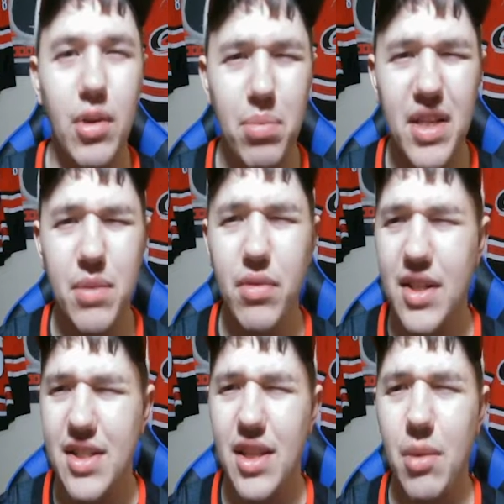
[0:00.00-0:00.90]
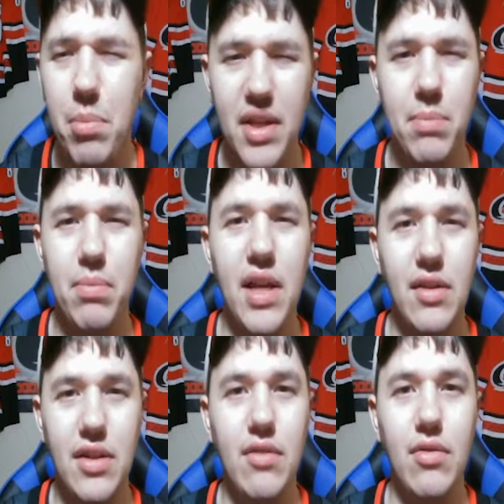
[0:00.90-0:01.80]
Pittsburgh has the best penalty
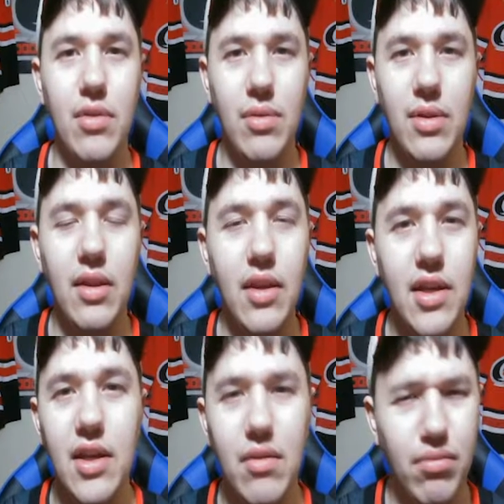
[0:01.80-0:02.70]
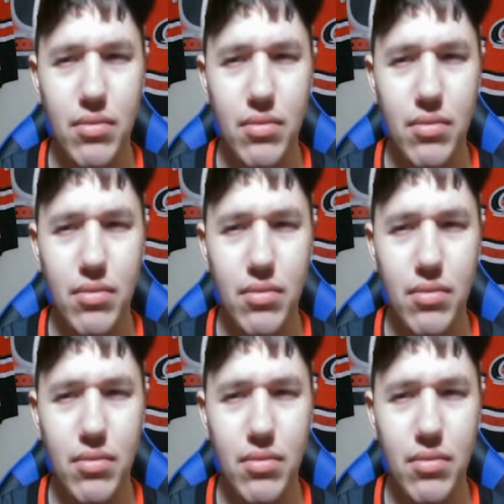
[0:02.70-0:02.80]
kill in the league, and